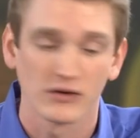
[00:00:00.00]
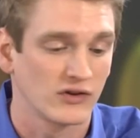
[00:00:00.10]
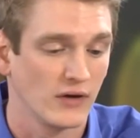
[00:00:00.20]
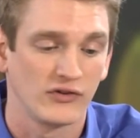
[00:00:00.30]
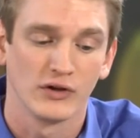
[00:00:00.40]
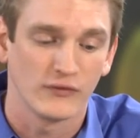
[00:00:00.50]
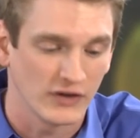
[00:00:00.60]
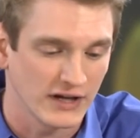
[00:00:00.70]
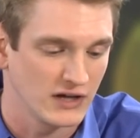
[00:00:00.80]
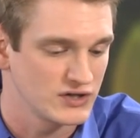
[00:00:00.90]
Microsoft
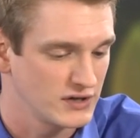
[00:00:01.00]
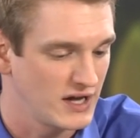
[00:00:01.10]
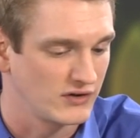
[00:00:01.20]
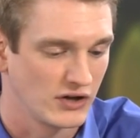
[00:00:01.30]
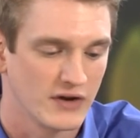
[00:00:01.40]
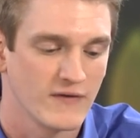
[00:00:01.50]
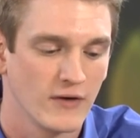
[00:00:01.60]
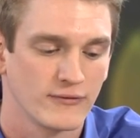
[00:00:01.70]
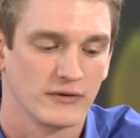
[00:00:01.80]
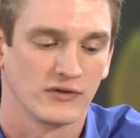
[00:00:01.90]
Certification has a lot of
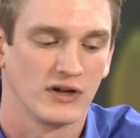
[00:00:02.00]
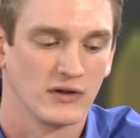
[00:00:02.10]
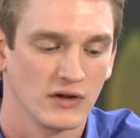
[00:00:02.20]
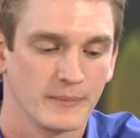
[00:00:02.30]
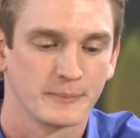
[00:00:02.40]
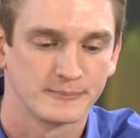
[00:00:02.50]
offerings out there.